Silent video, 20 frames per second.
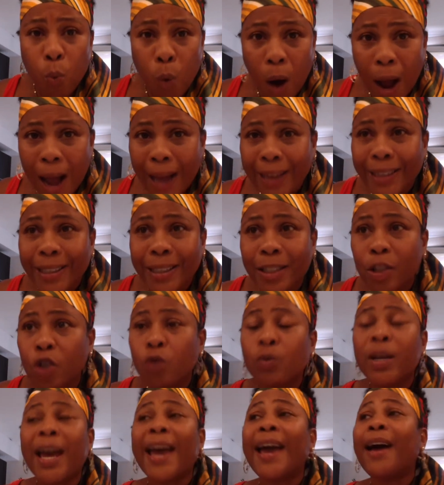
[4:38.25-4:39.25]
winding
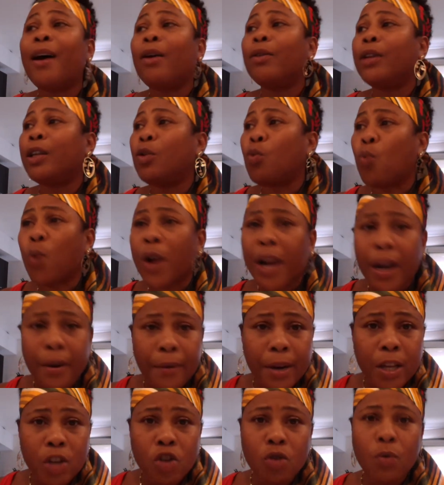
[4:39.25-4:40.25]
you down and
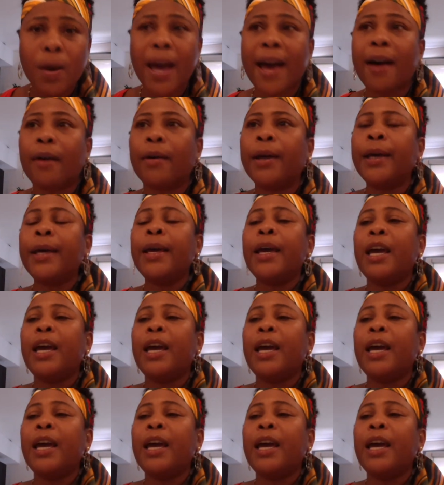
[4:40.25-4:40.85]
wearing you out